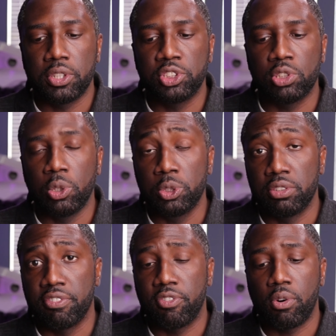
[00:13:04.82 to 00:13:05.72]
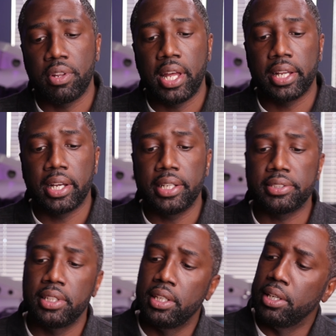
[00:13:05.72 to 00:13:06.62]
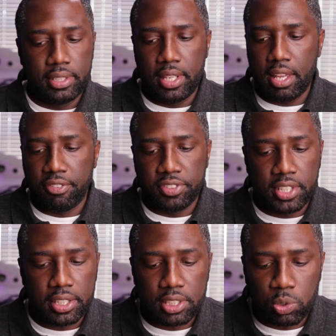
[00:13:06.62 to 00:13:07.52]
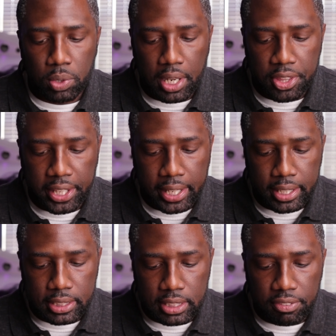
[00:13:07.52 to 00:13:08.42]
or a solution for that, guys. If this is what I think it is,